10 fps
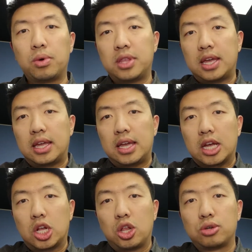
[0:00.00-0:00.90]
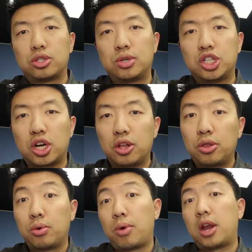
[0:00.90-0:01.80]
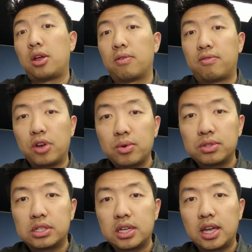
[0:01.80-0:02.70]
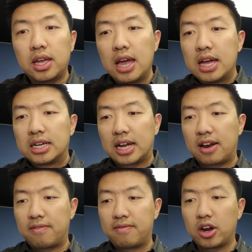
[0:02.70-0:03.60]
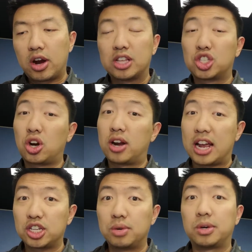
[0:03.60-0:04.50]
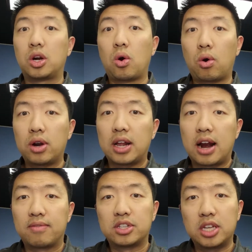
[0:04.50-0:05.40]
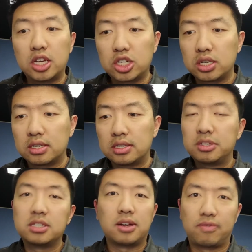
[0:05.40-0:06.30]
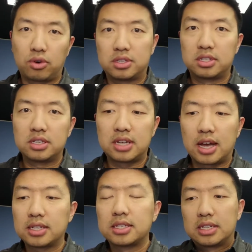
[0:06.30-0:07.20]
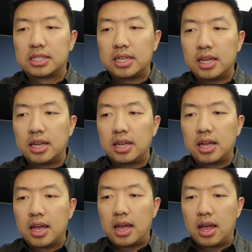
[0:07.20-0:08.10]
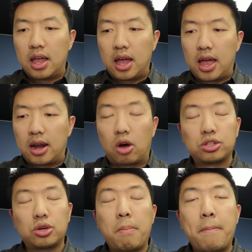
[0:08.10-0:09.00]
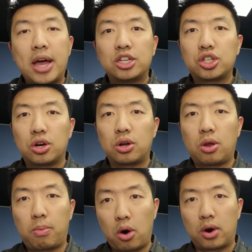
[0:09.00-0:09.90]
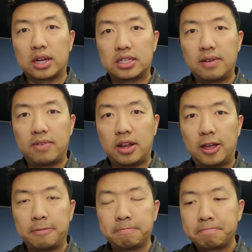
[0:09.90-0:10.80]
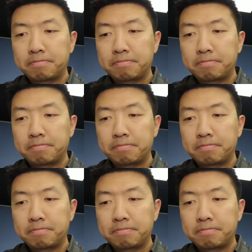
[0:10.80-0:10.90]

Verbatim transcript: when they get close to each other through radio frequency, to kind of figure out and start actually recording conversations. Just, of course, it's a test to see and also measure their productivity.